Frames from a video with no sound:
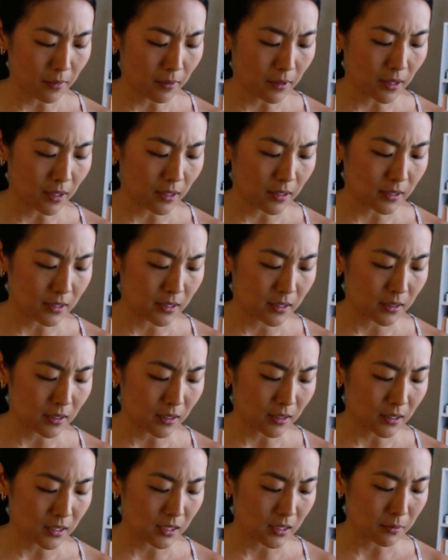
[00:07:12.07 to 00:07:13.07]
This
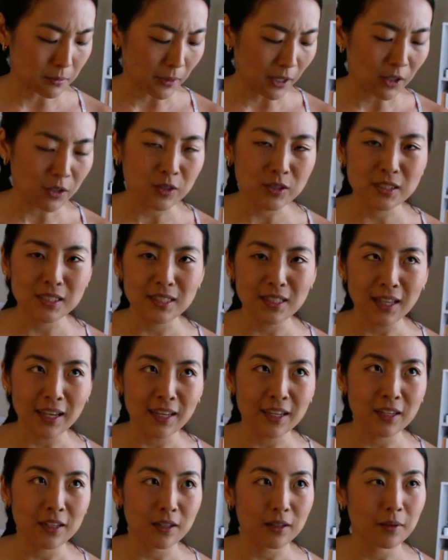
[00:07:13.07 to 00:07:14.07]
smells
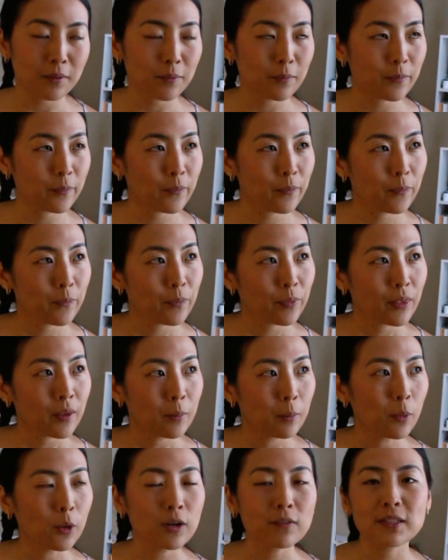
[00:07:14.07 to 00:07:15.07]
like
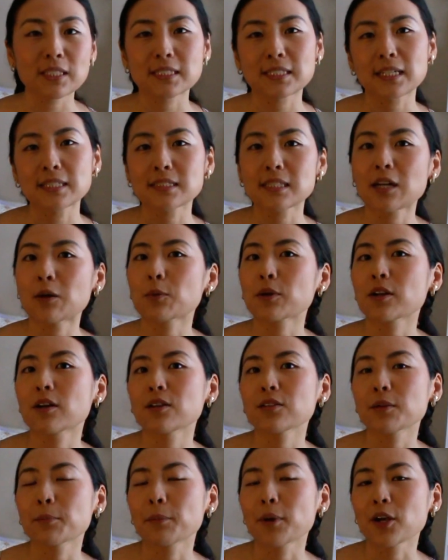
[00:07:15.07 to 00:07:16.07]
more of the scents that were
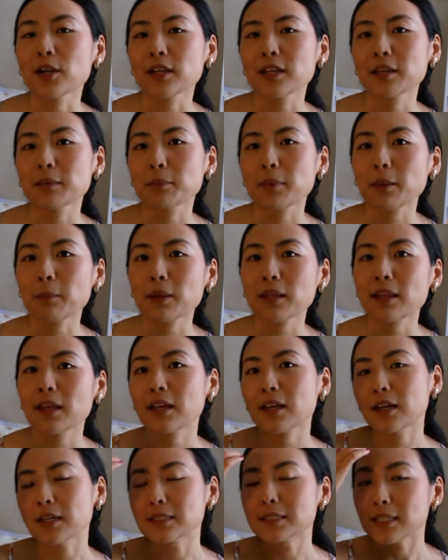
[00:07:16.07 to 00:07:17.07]
on the market maybe
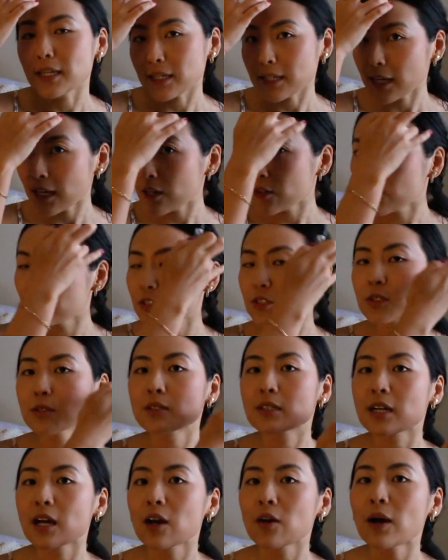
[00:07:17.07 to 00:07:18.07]
like a decade or two
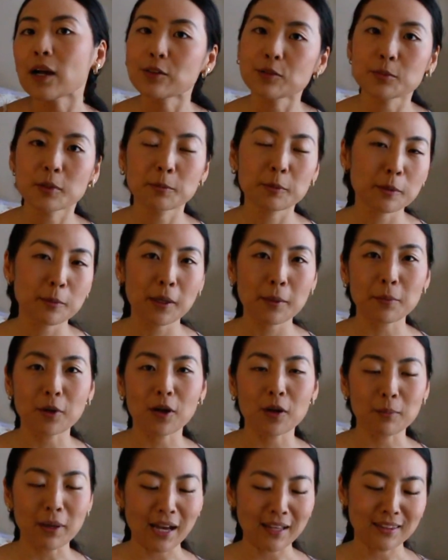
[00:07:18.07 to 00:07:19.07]
ago. I remember my
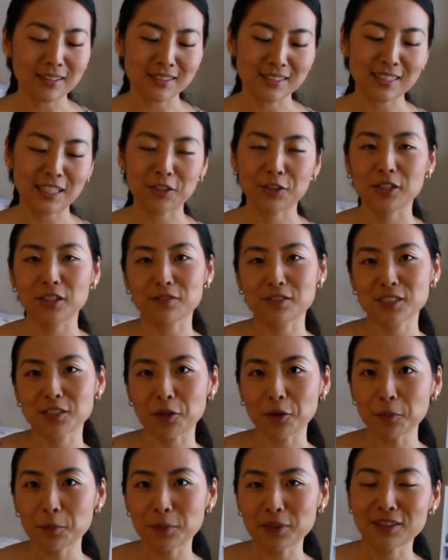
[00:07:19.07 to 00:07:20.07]
mom had this decorative
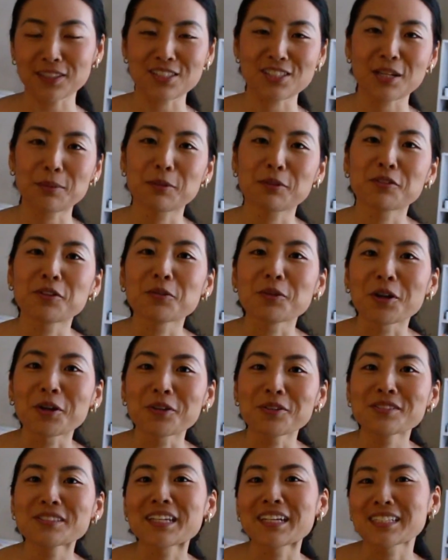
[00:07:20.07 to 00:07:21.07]
soap in the shape of a
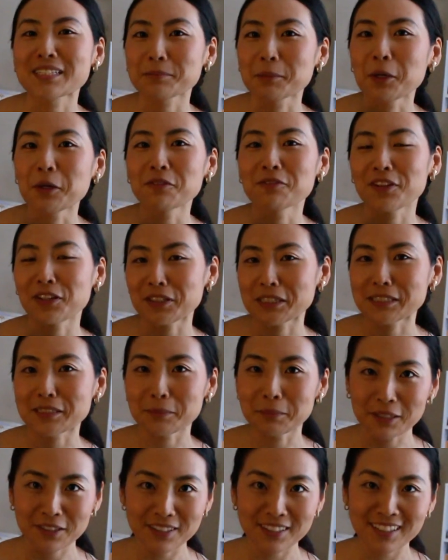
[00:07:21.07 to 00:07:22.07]
rose that smelled very
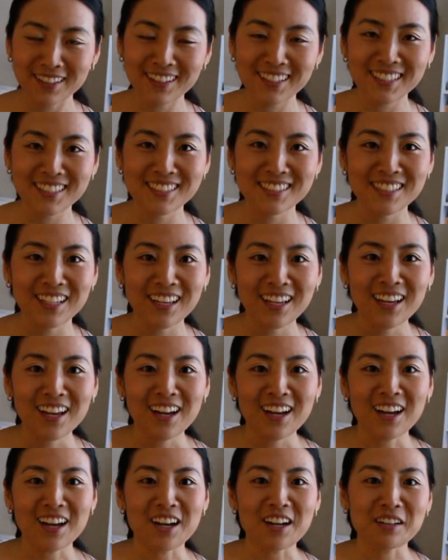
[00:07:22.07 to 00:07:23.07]
similar to this.
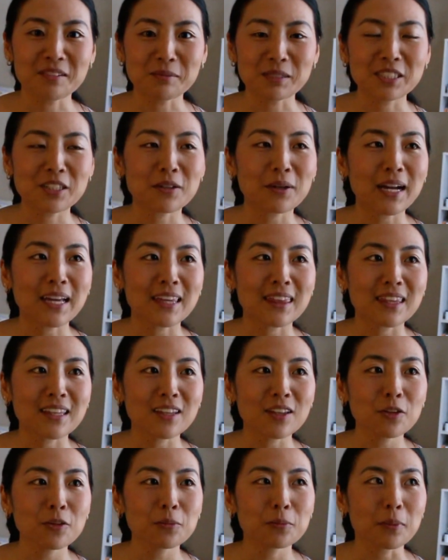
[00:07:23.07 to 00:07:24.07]
So I think
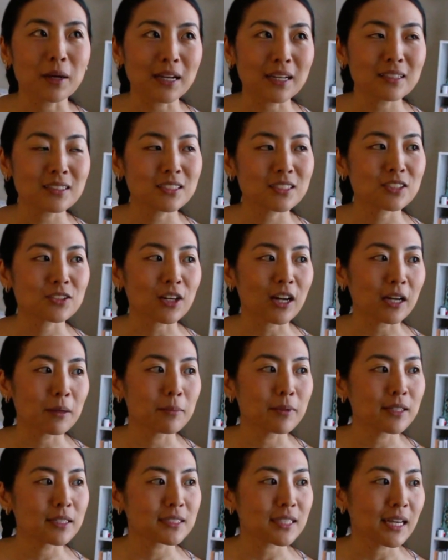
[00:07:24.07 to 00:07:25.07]
you might describe
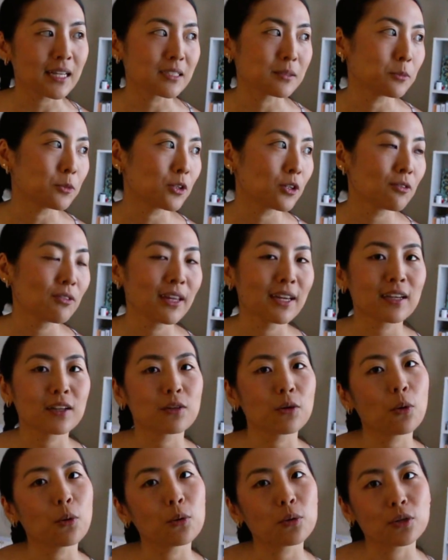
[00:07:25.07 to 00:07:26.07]
this as more of like an
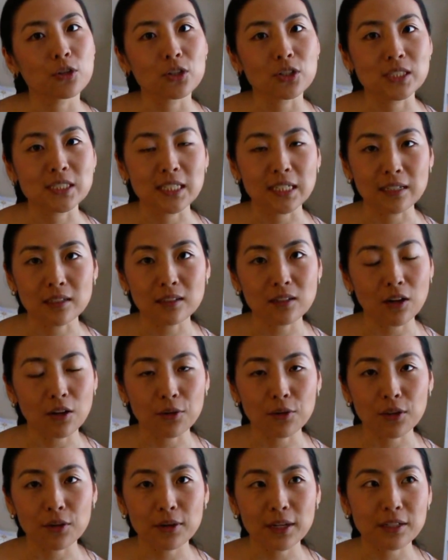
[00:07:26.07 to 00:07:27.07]
older scent,
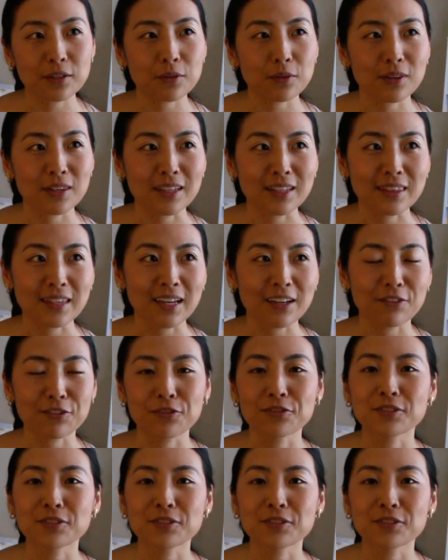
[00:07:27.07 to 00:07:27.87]
although I don't think that